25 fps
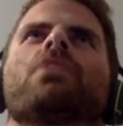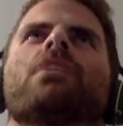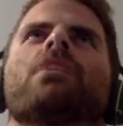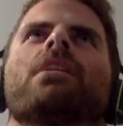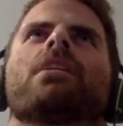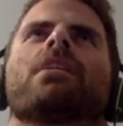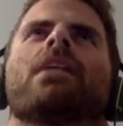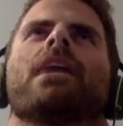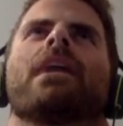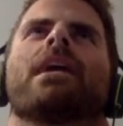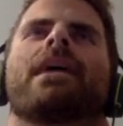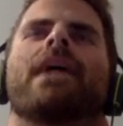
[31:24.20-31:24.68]

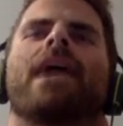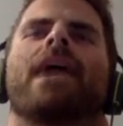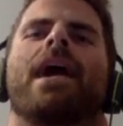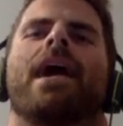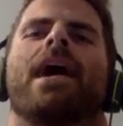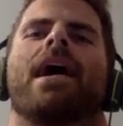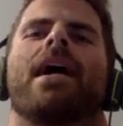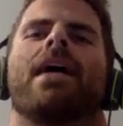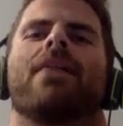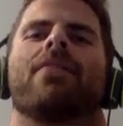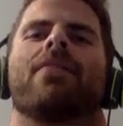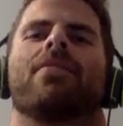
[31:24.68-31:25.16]
like
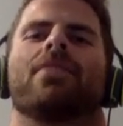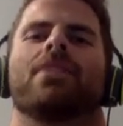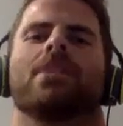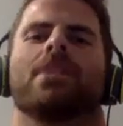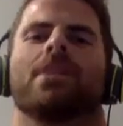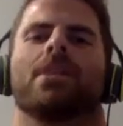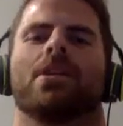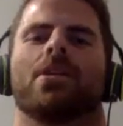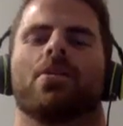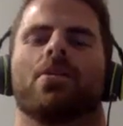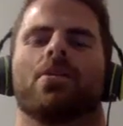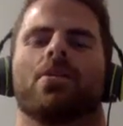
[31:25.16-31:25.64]
have a
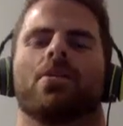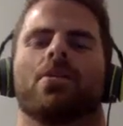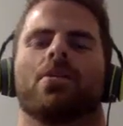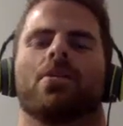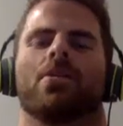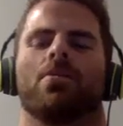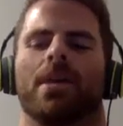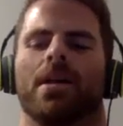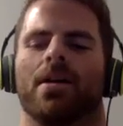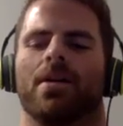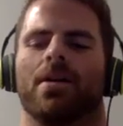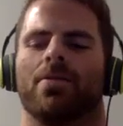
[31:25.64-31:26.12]
little
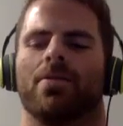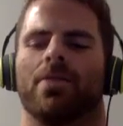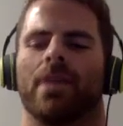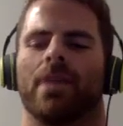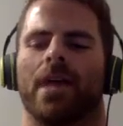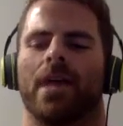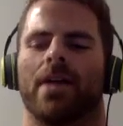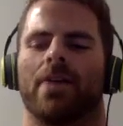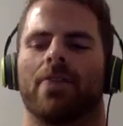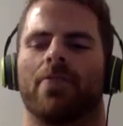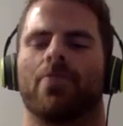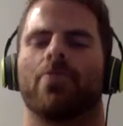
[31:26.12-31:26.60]
bit of
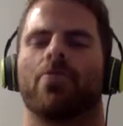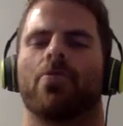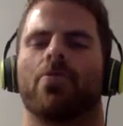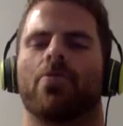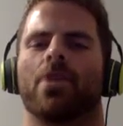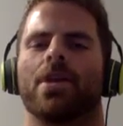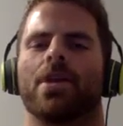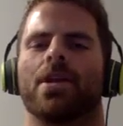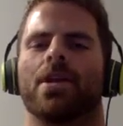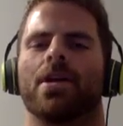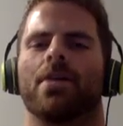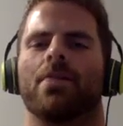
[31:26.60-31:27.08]
like
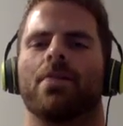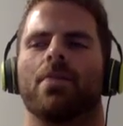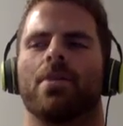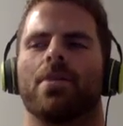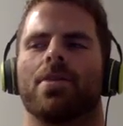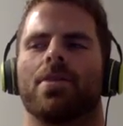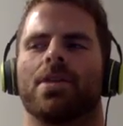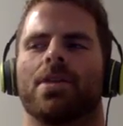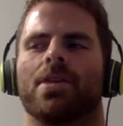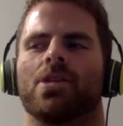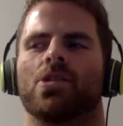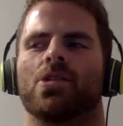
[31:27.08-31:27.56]
freedom
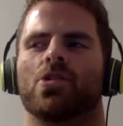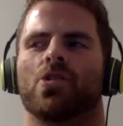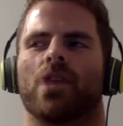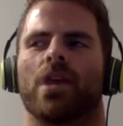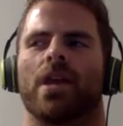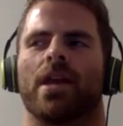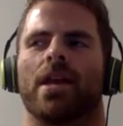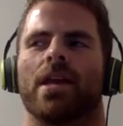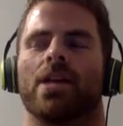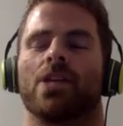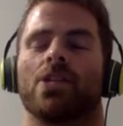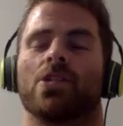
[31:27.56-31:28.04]
within
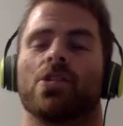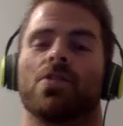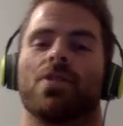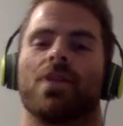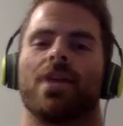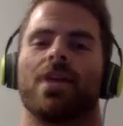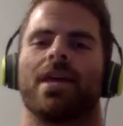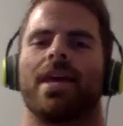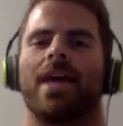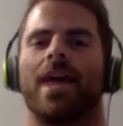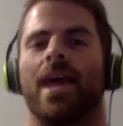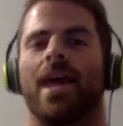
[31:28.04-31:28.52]
training so they
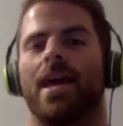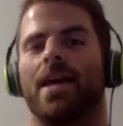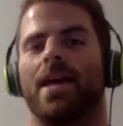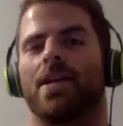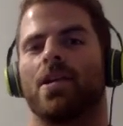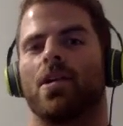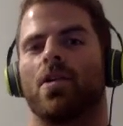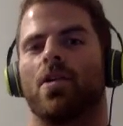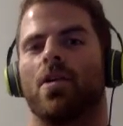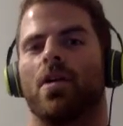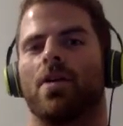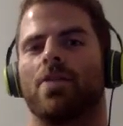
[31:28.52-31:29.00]
can go
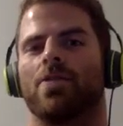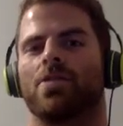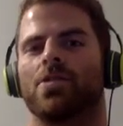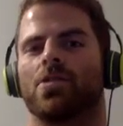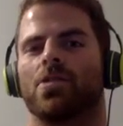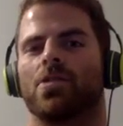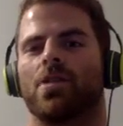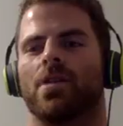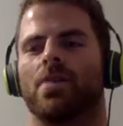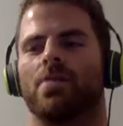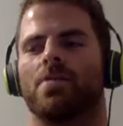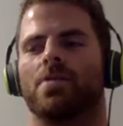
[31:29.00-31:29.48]
off
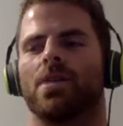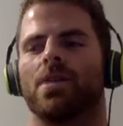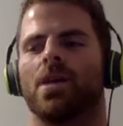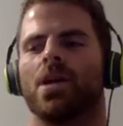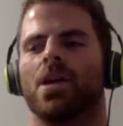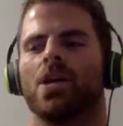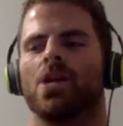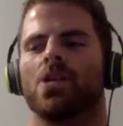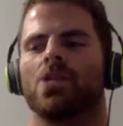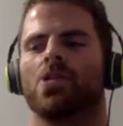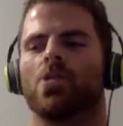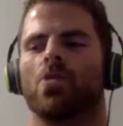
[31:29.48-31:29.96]
script
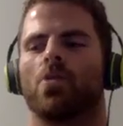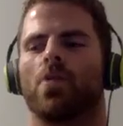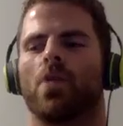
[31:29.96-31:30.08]
to